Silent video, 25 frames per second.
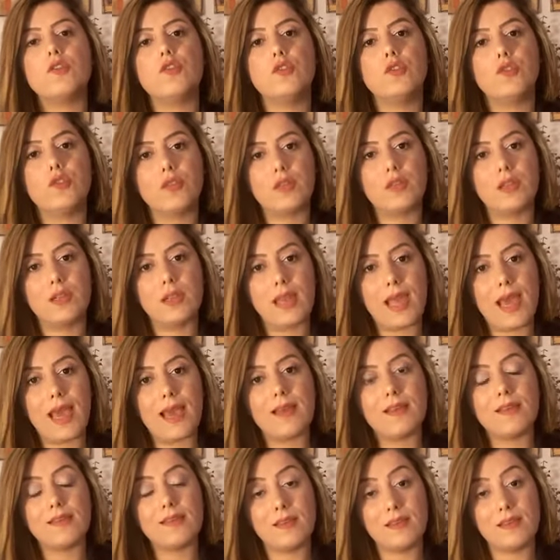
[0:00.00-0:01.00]

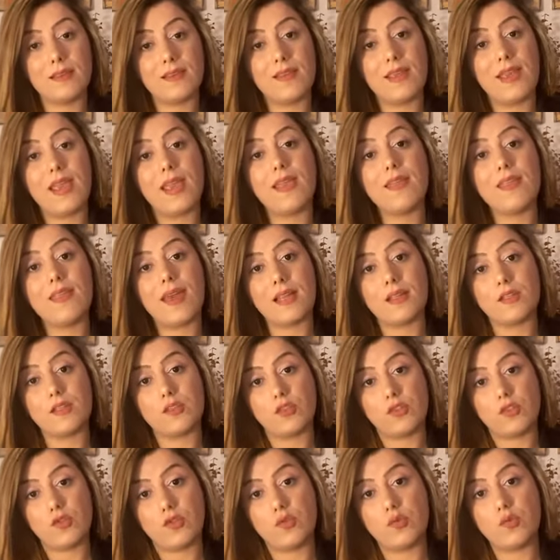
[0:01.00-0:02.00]
the day that
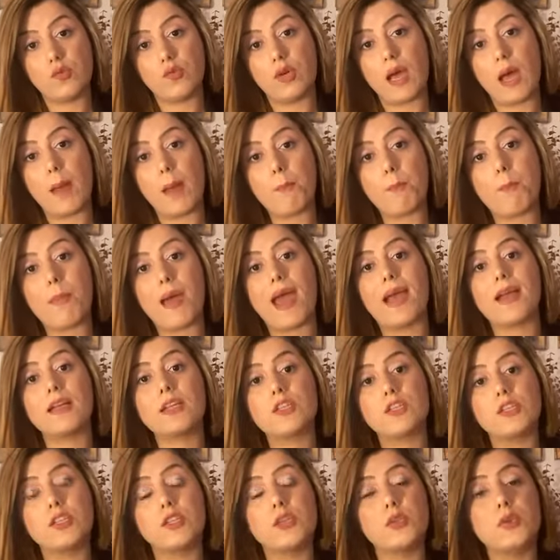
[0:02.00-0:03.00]
you come back
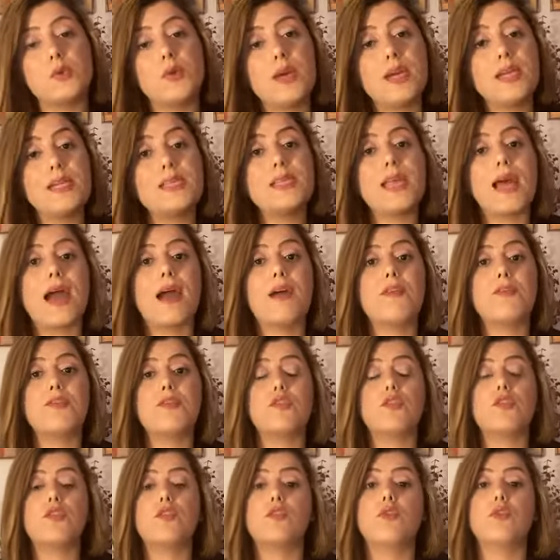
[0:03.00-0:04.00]
to the US,
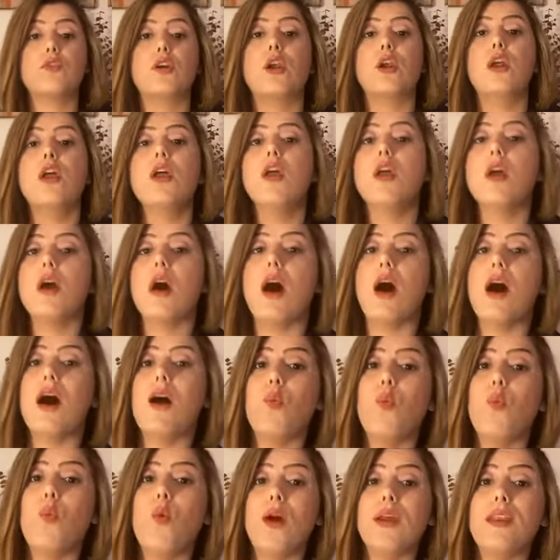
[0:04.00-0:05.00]
after your
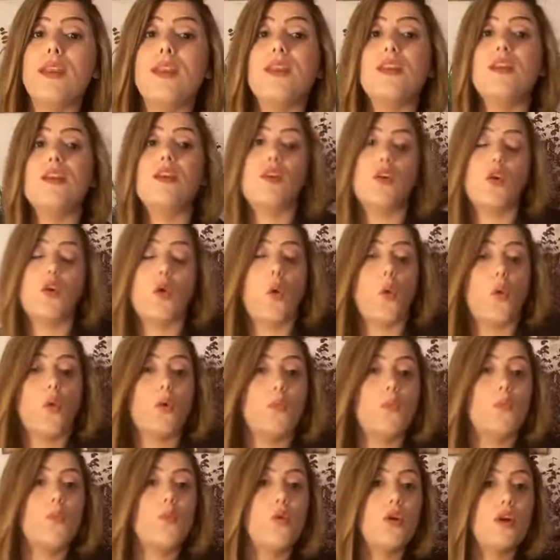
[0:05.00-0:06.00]
1 year or
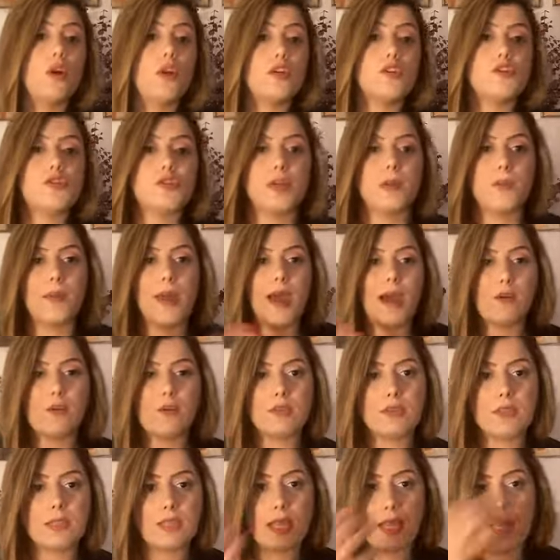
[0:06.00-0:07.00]
more trip
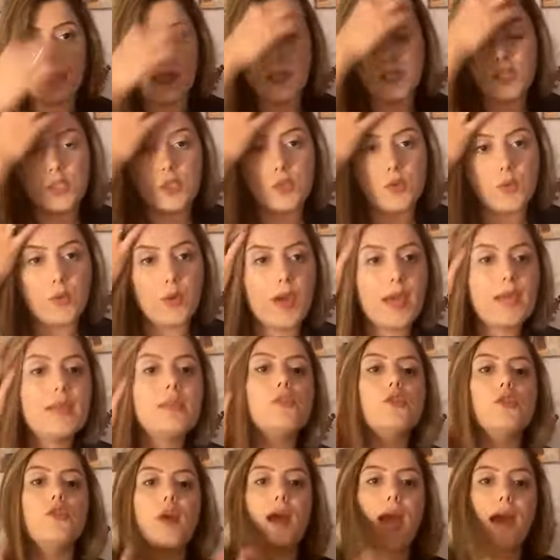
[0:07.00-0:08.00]
outside the US,
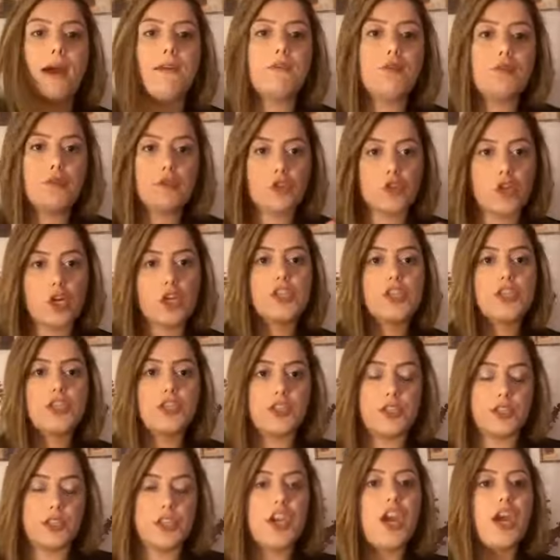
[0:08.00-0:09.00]
so you have to start
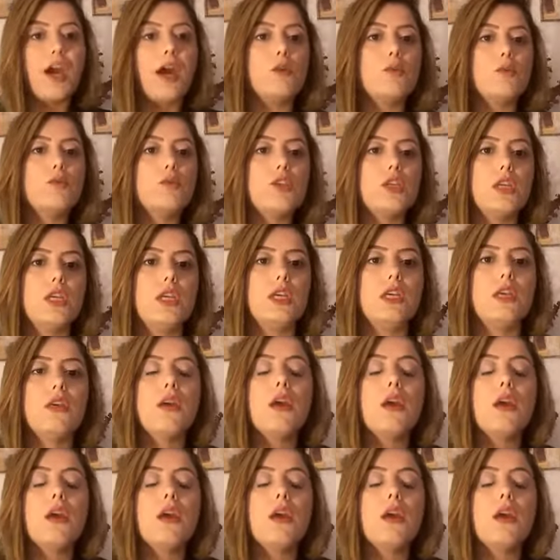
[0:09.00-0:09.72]
counting